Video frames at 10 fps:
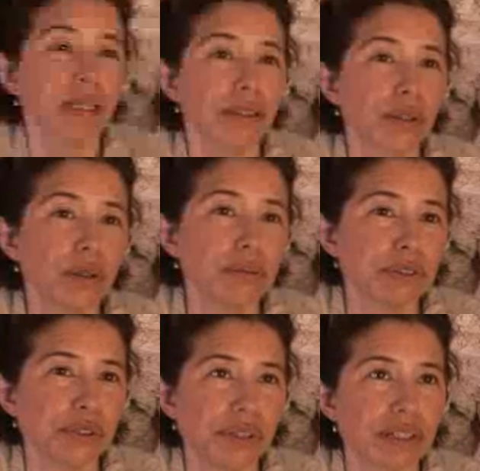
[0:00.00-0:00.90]
The goal of the
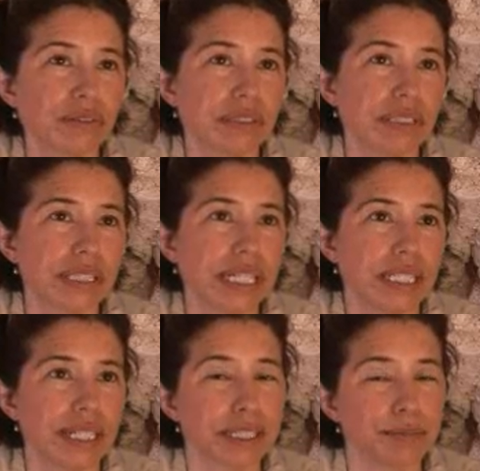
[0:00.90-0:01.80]
two thousand
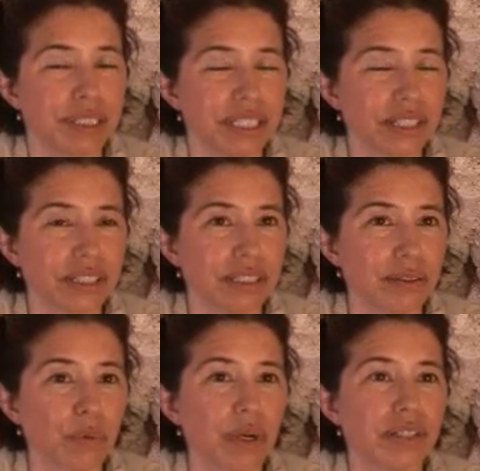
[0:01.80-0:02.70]
ten
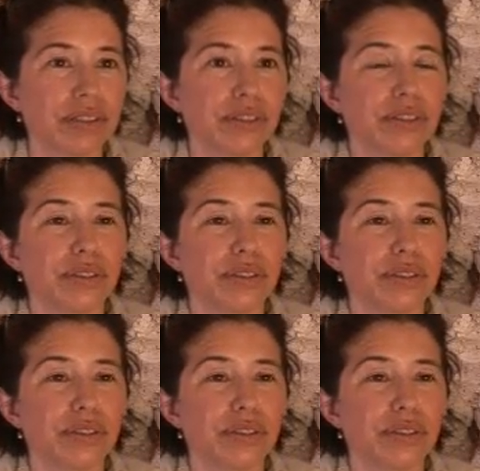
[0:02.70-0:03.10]
expedition was